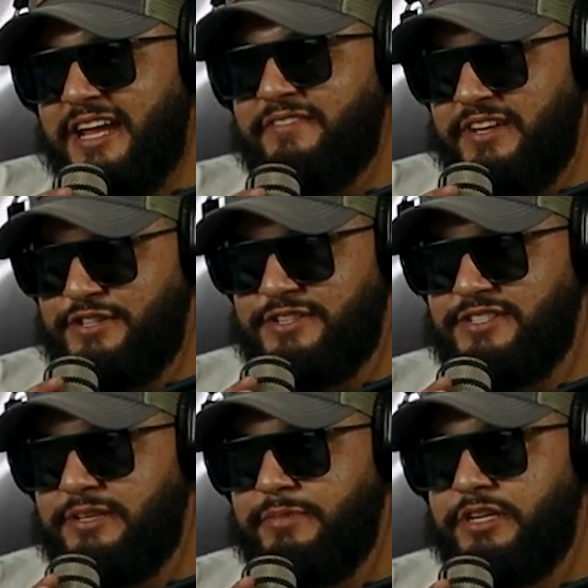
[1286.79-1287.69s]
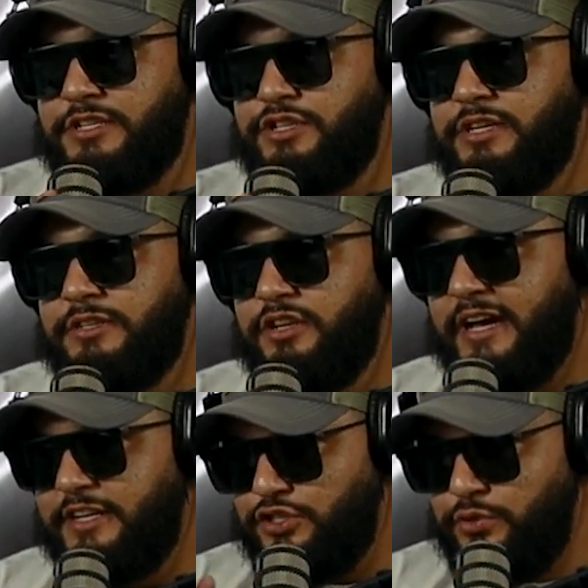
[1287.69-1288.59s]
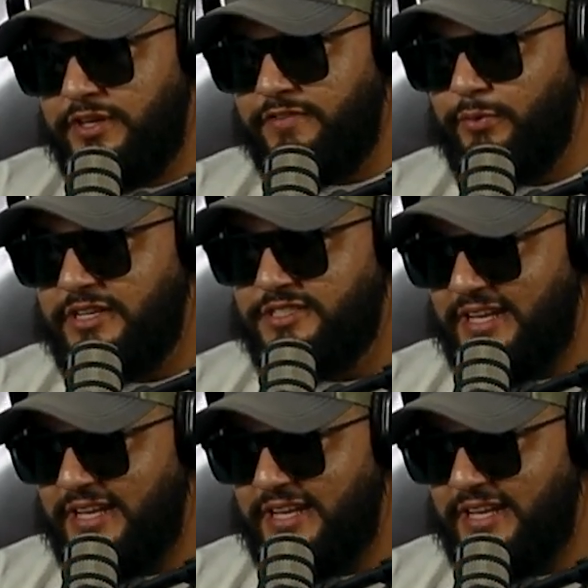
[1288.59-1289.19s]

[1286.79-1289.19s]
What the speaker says: kind of interesting because you can look at it two different ways.